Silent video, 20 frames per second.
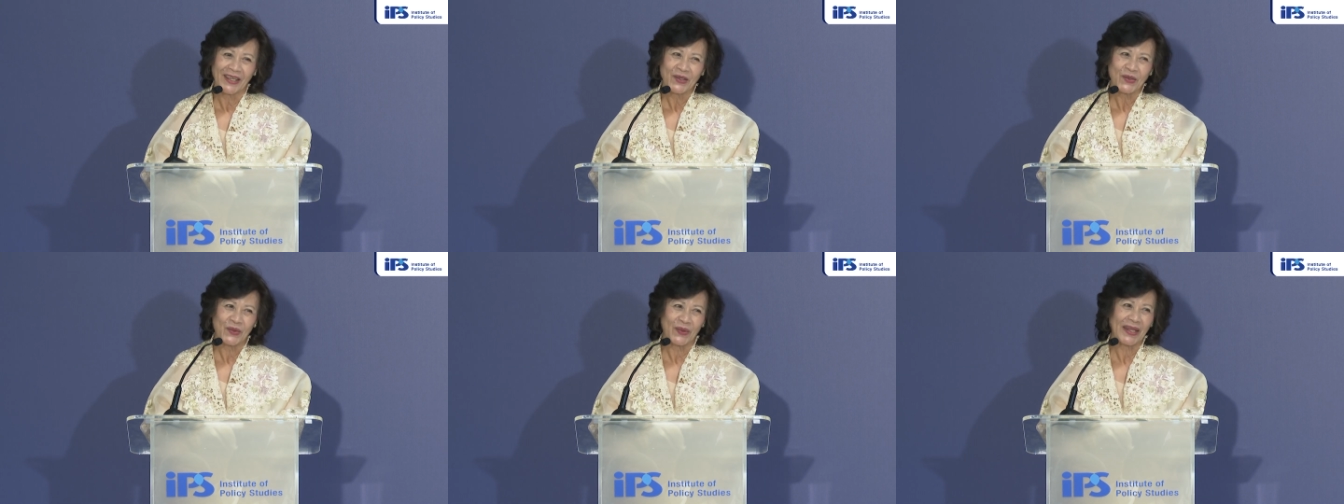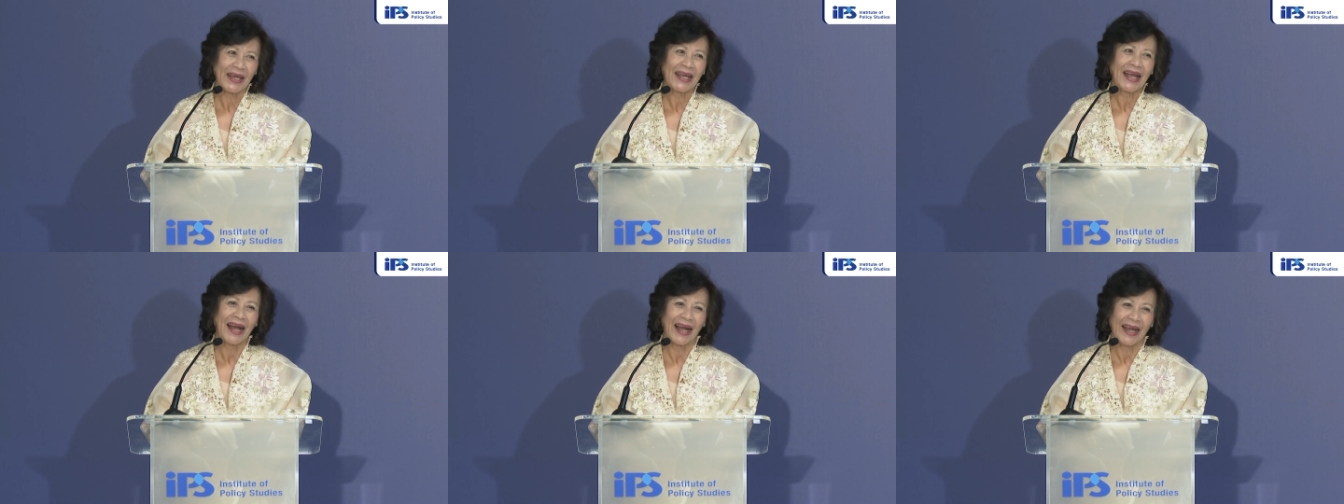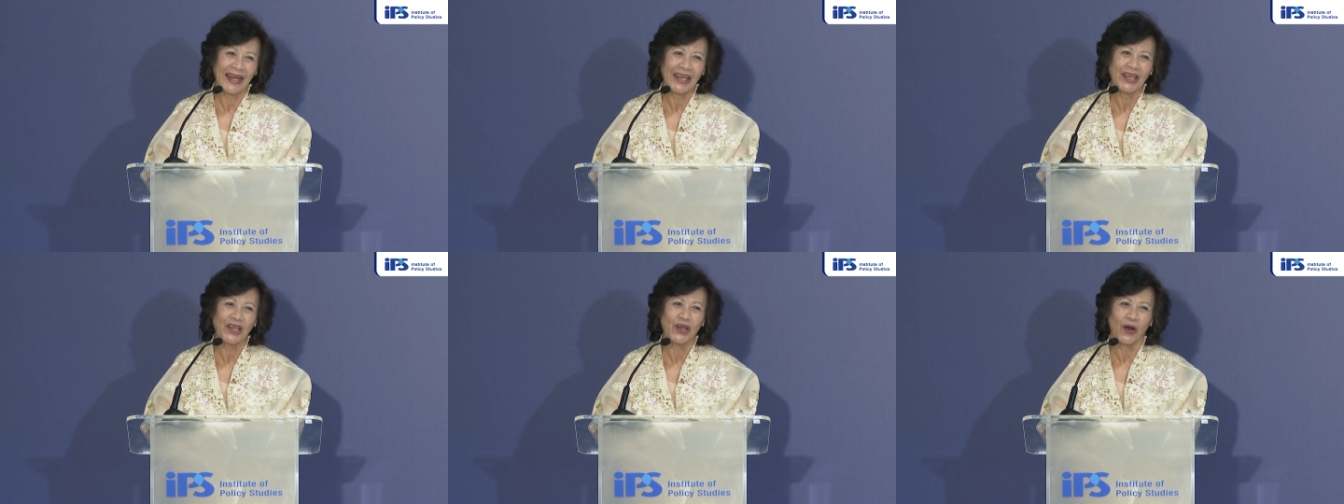to the
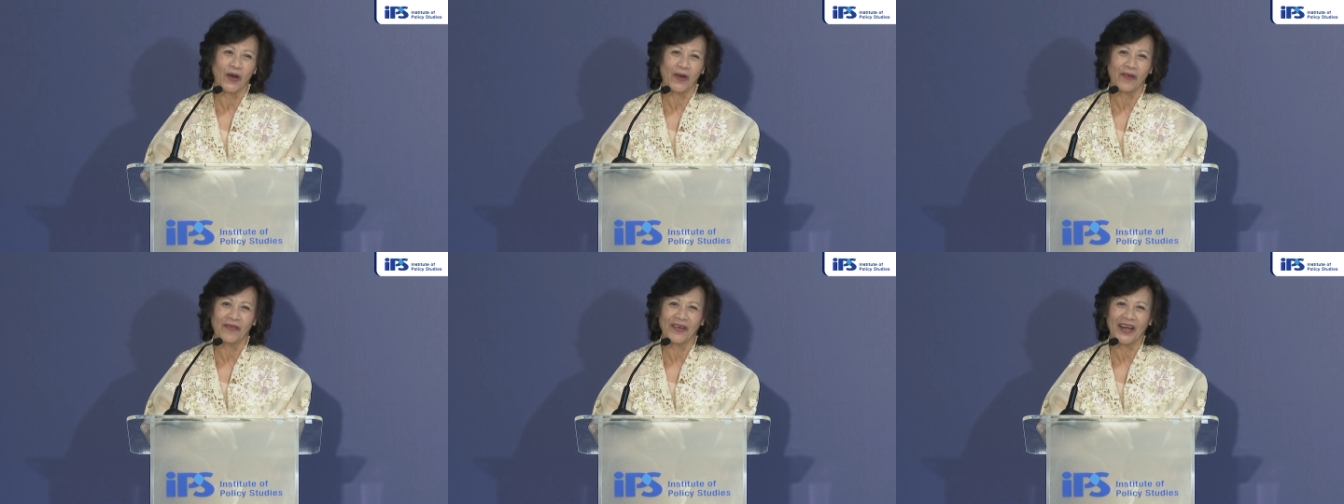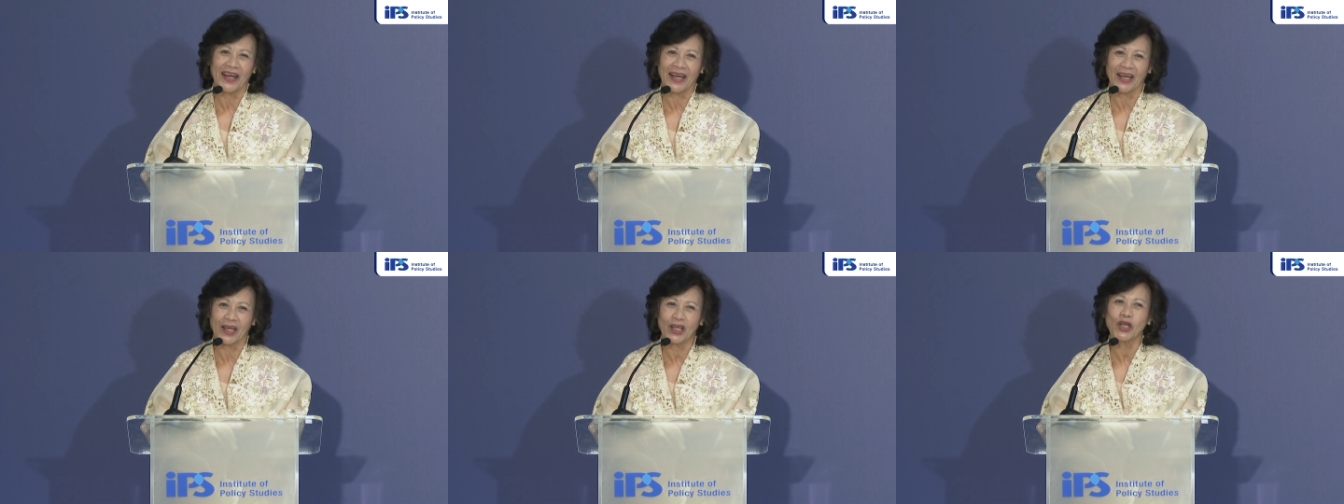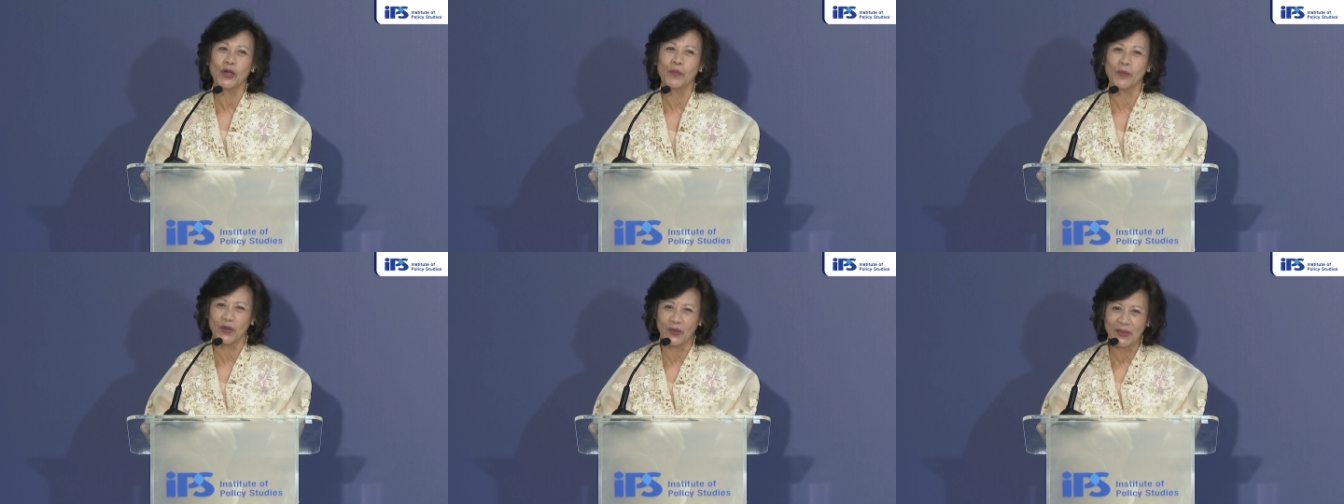kind of
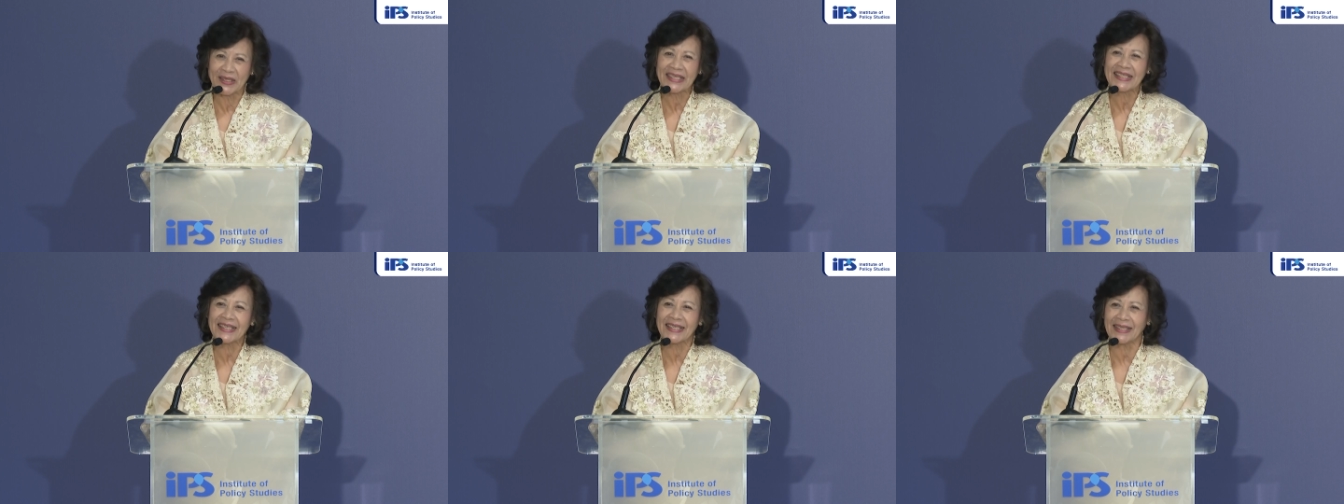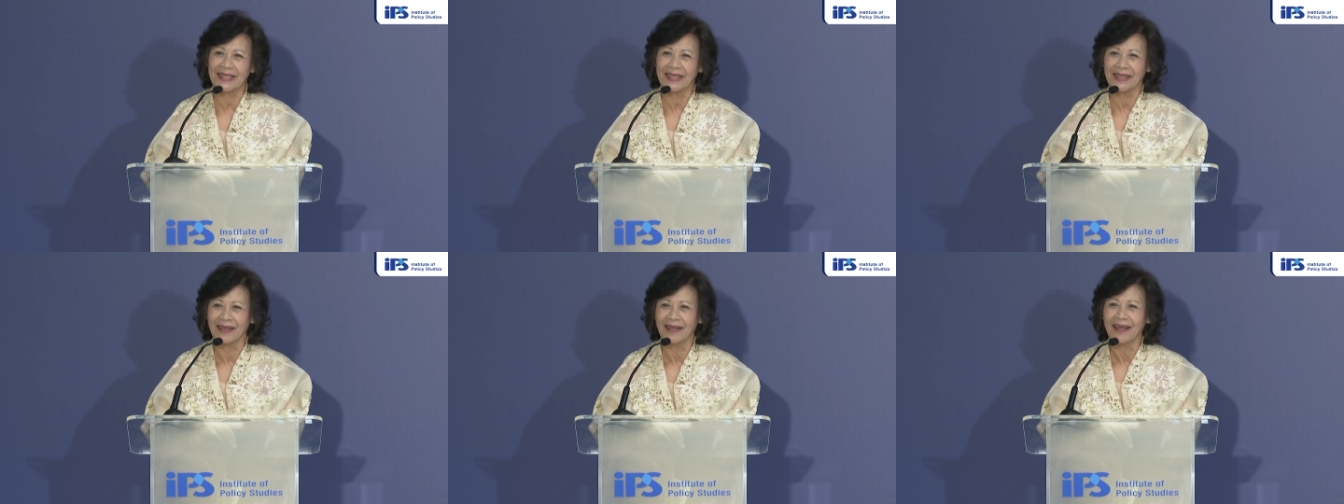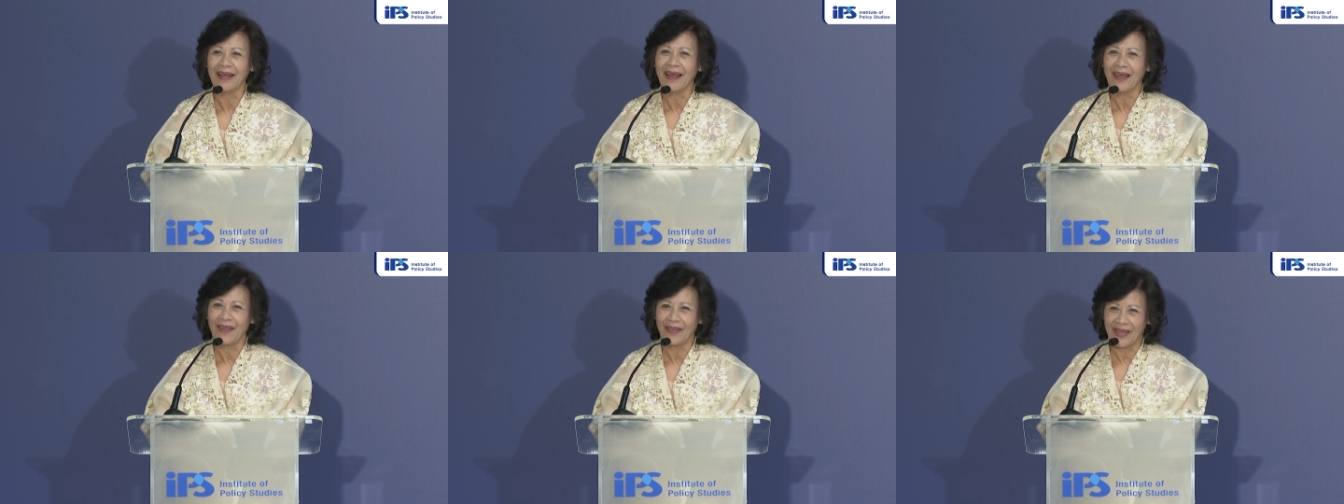community
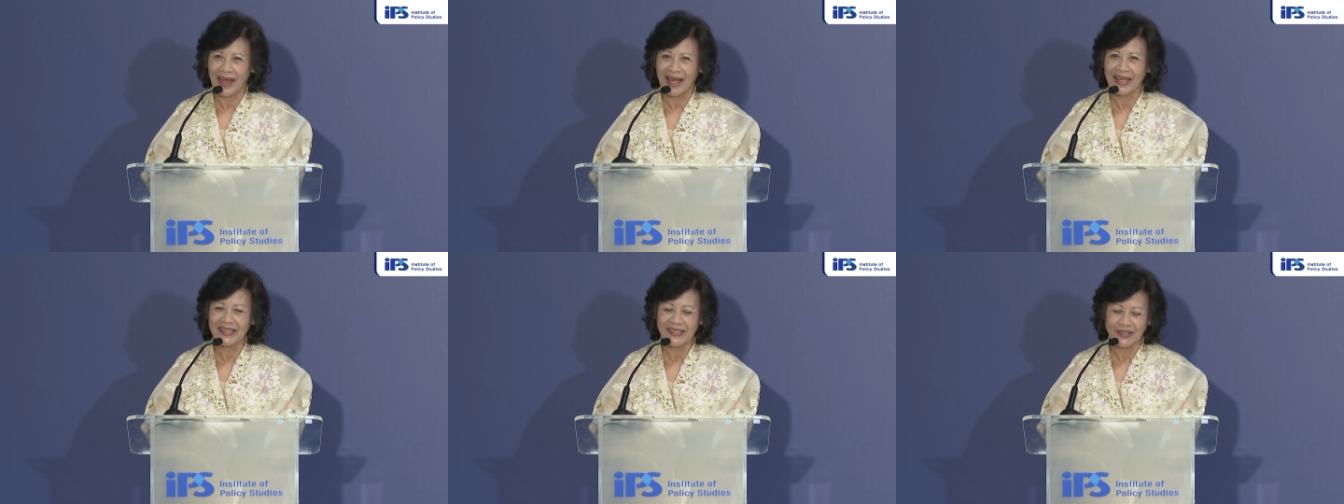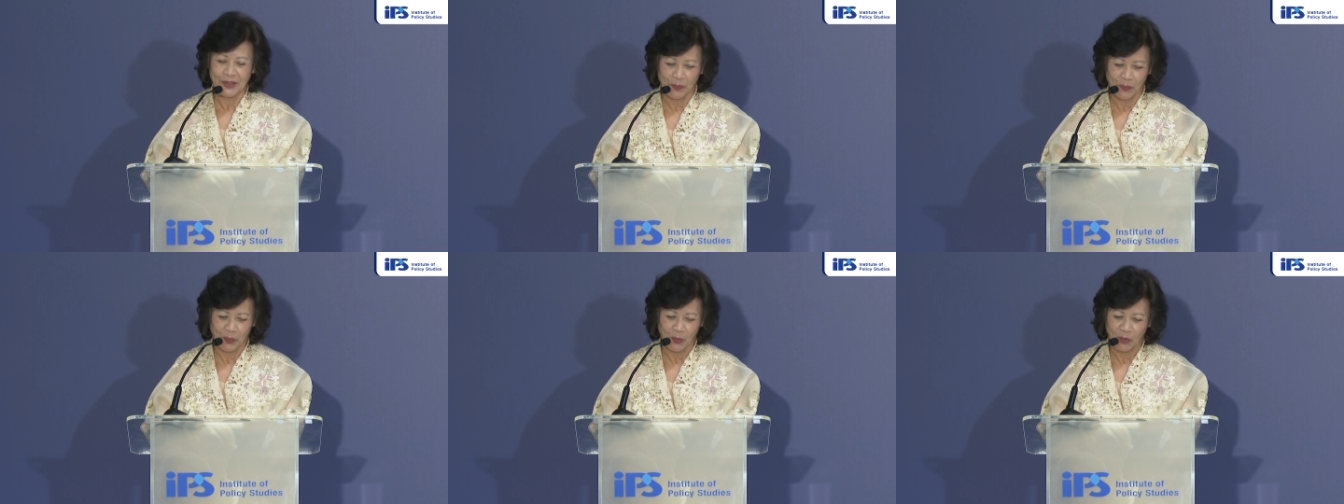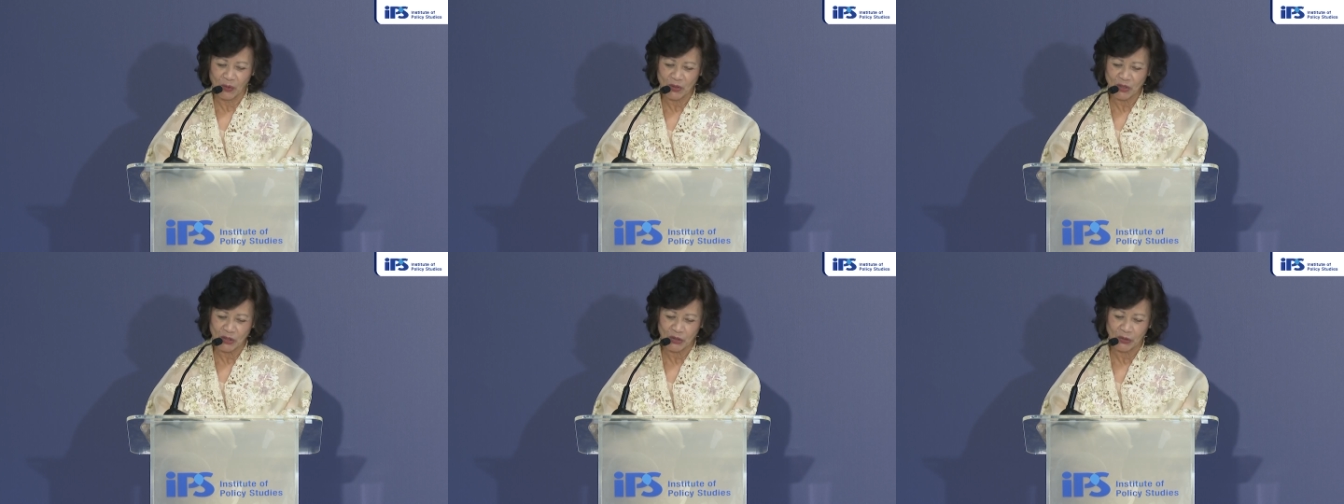that
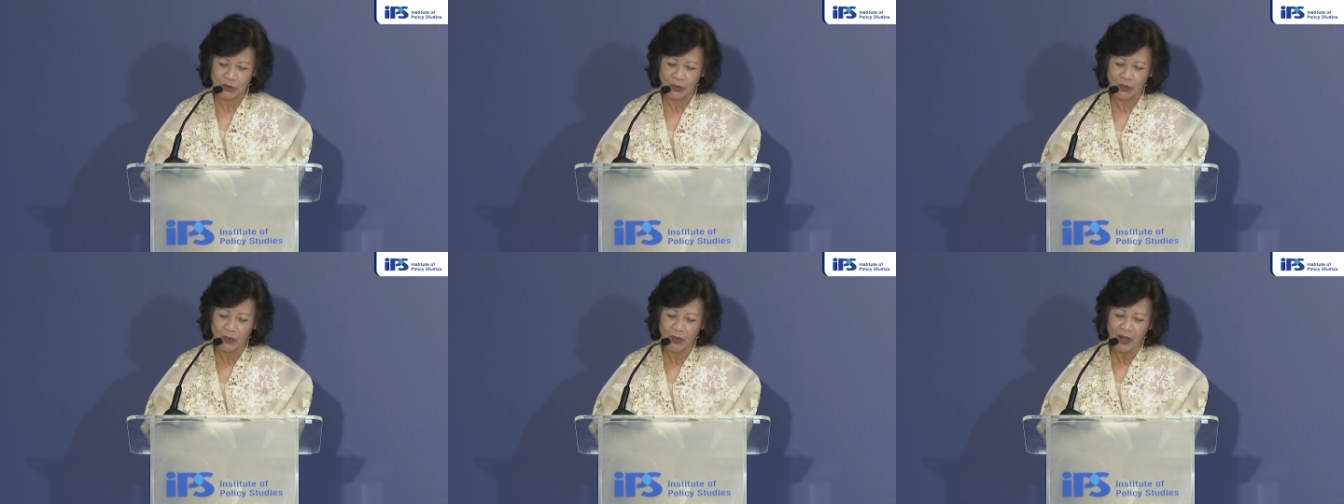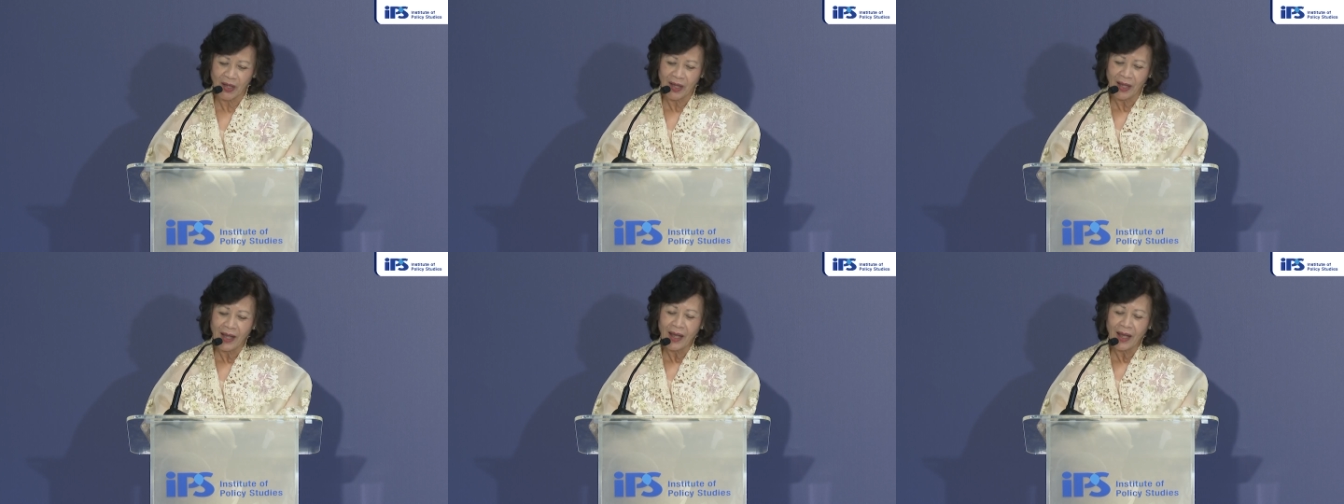support you.